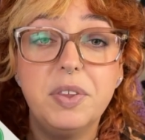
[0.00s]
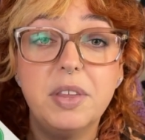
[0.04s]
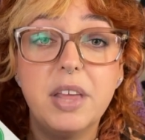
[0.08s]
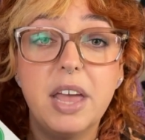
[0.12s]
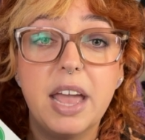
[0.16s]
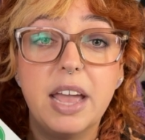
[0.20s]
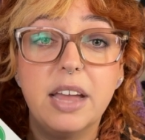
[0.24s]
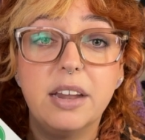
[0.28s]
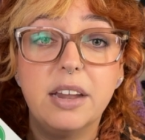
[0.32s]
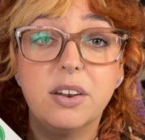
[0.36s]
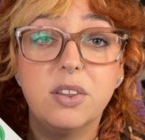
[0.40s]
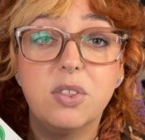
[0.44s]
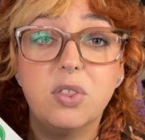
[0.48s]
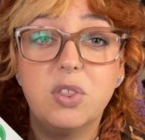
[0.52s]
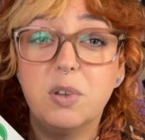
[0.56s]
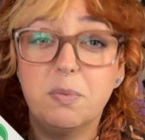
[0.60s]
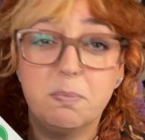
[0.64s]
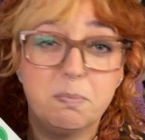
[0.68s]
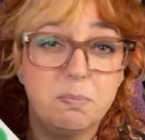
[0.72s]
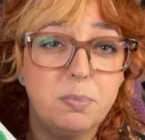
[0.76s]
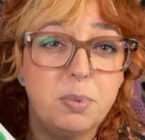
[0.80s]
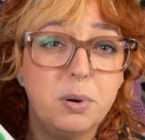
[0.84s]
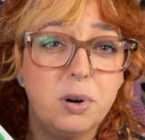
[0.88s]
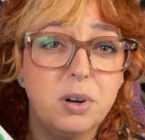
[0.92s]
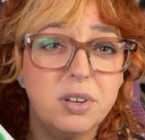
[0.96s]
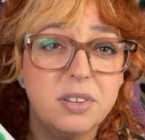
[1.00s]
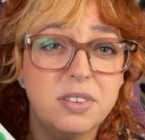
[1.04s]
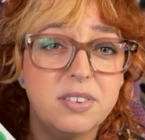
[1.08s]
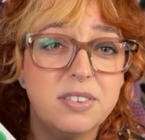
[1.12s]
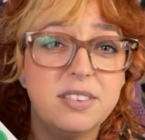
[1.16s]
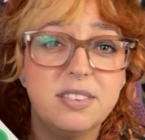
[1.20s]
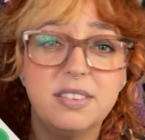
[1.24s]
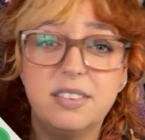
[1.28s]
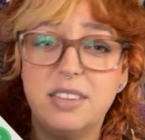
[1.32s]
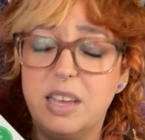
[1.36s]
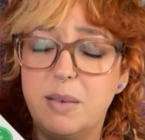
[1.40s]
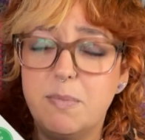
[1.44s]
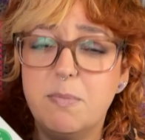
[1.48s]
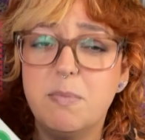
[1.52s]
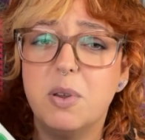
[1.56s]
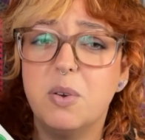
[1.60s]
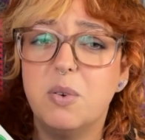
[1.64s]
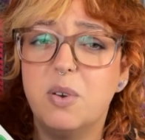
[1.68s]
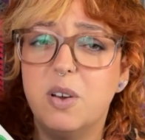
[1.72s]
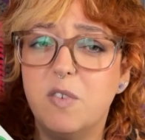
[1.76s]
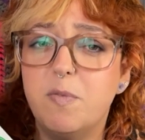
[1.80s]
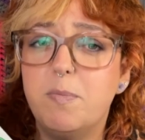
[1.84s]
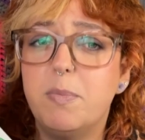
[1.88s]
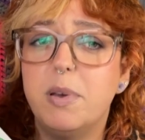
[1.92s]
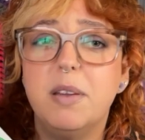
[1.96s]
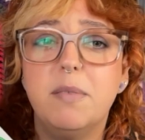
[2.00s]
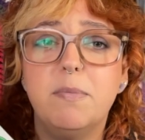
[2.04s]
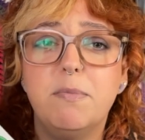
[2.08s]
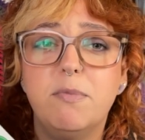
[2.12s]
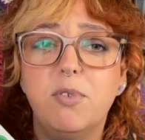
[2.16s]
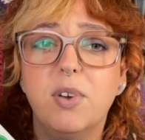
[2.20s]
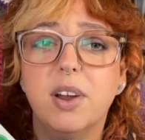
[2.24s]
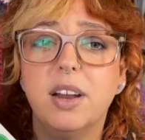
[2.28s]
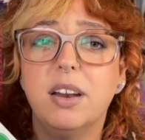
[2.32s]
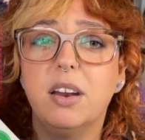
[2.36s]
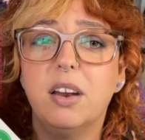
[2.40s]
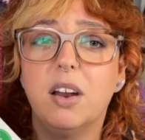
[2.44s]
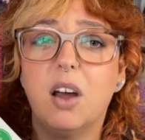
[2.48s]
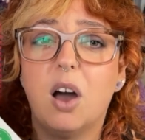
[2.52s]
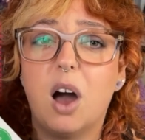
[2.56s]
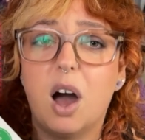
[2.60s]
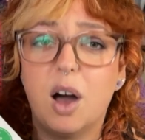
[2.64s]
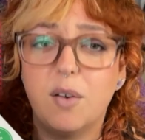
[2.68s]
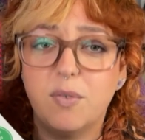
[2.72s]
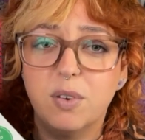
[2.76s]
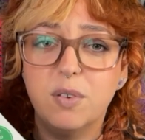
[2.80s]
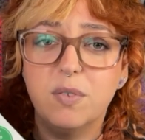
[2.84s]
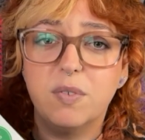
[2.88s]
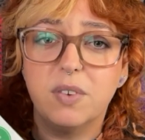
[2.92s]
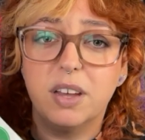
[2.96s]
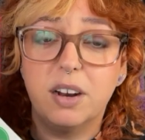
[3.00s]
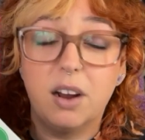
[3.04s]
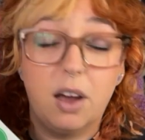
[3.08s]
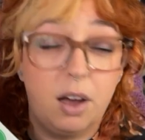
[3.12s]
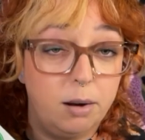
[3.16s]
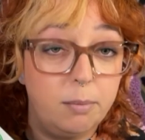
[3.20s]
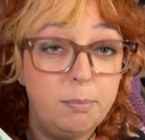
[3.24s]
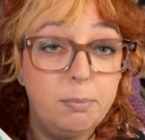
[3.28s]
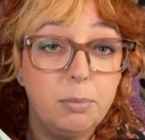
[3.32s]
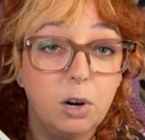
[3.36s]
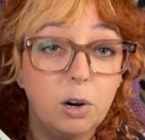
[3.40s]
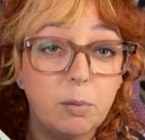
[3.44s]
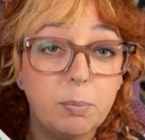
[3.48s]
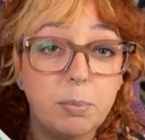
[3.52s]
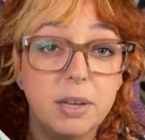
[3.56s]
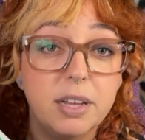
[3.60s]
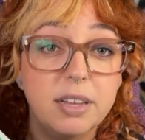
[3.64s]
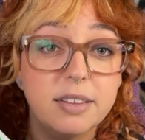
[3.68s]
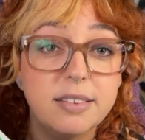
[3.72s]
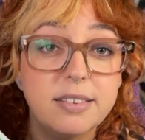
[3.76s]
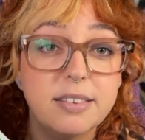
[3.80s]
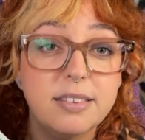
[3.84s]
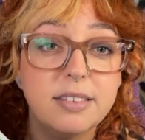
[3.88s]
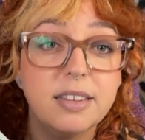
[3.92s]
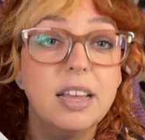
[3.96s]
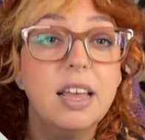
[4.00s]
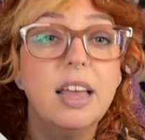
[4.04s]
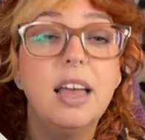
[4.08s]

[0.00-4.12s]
And the books seem to have been written off of it on purpose.